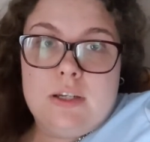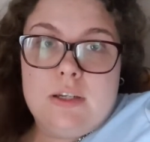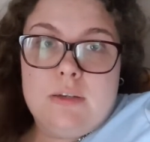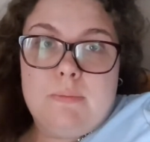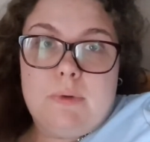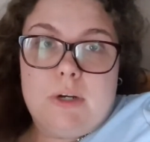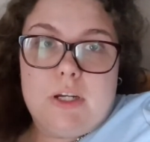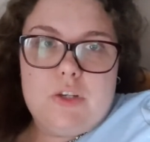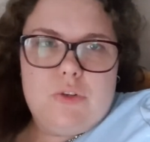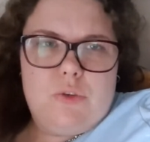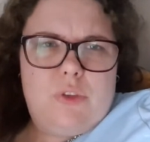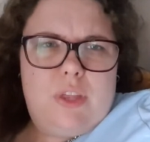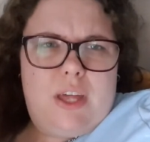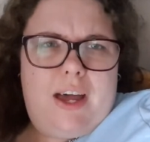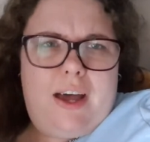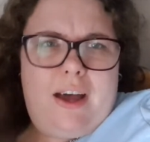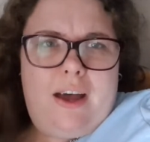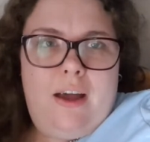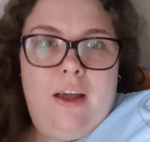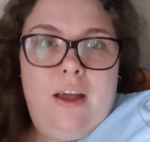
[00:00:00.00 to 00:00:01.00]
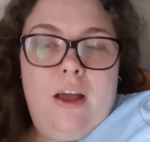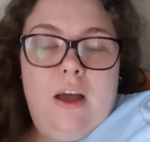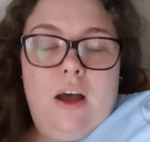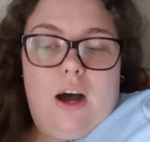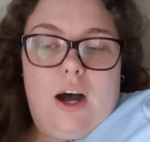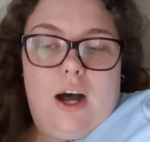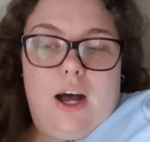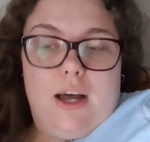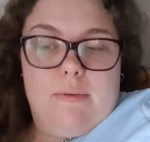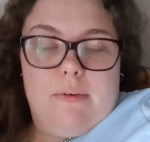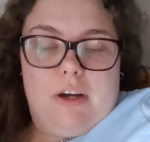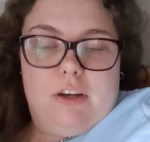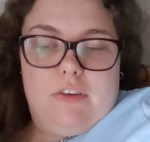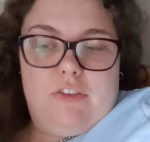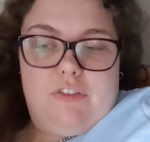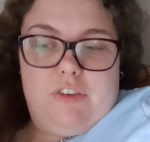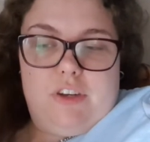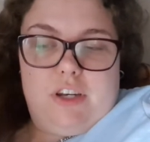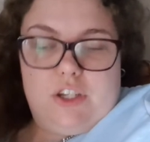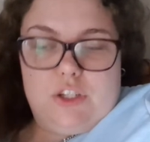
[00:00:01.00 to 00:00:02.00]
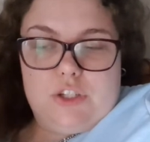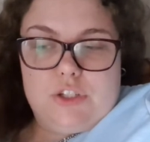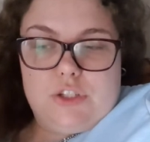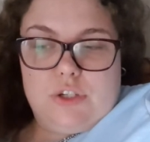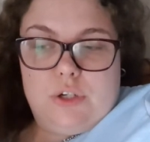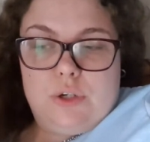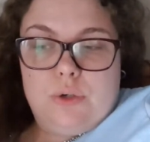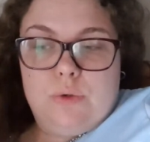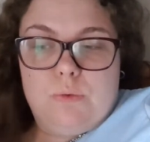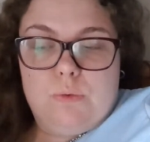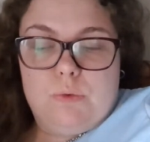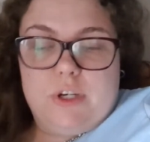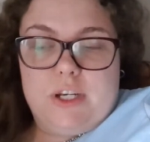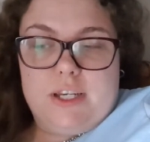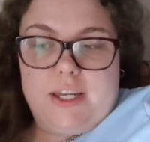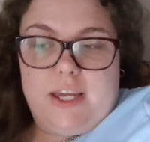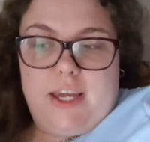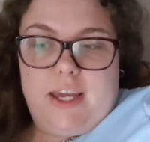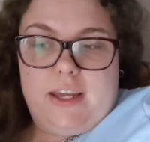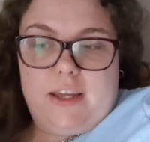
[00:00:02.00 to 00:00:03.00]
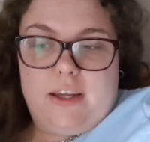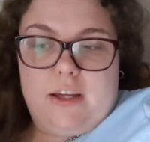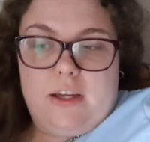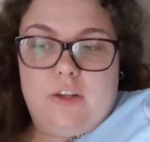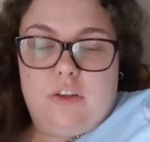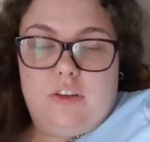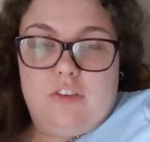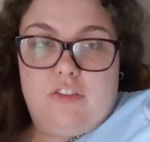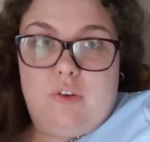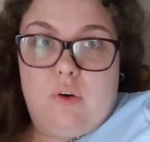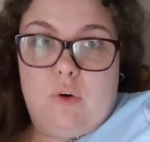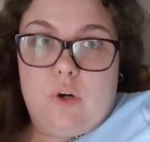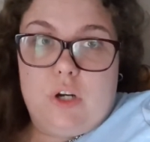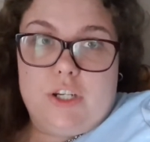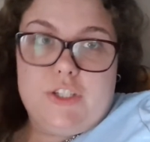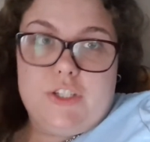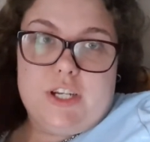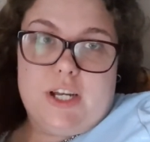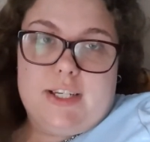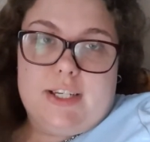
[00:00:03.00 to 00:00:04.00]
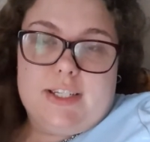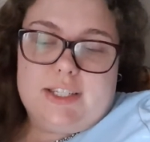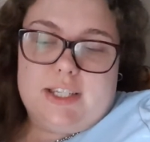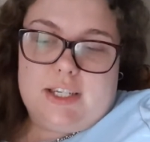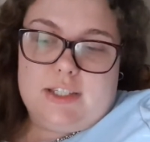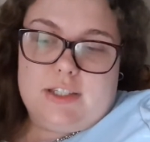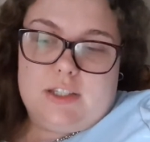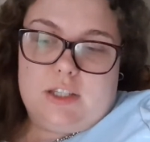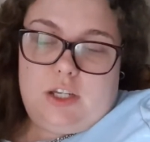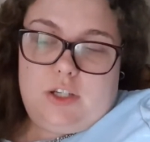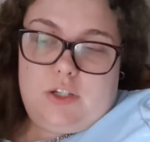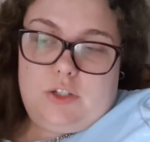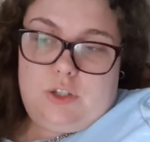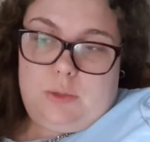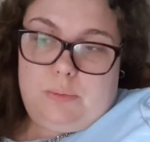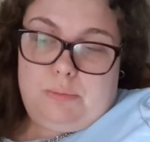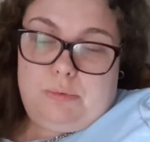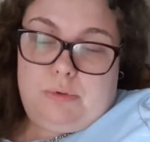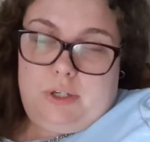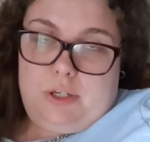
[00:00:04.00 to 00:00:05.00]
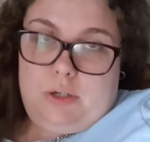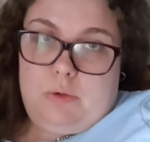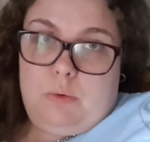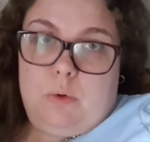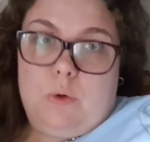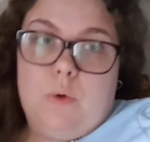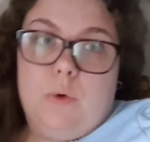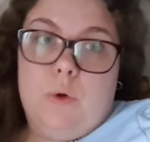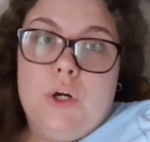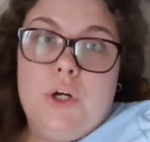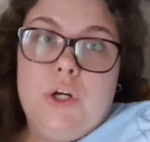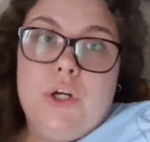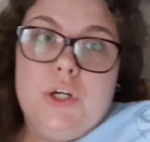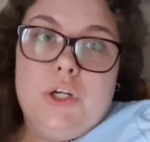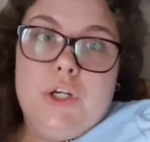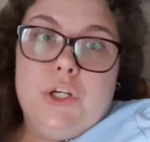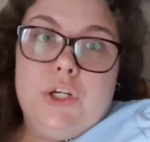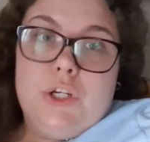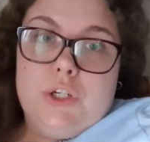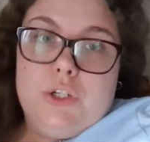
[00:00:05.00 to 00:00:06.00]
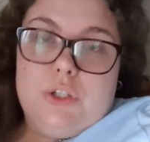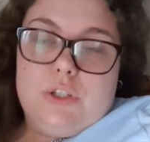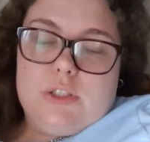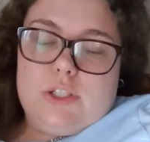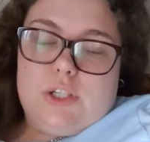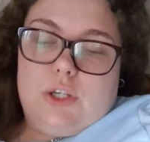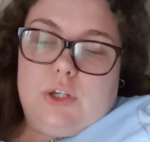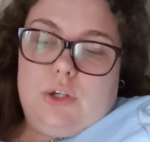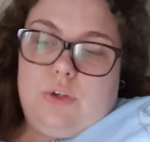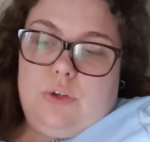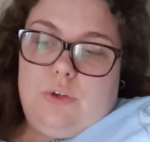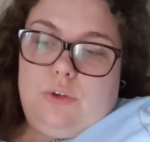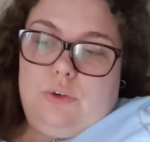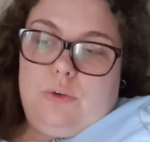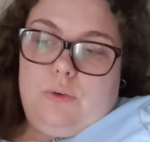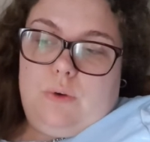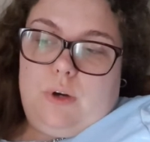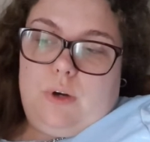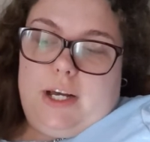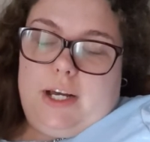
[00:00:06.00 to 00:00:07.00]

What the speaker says: Might do that. I've finished reading The Fallen Genesis, like the prequel to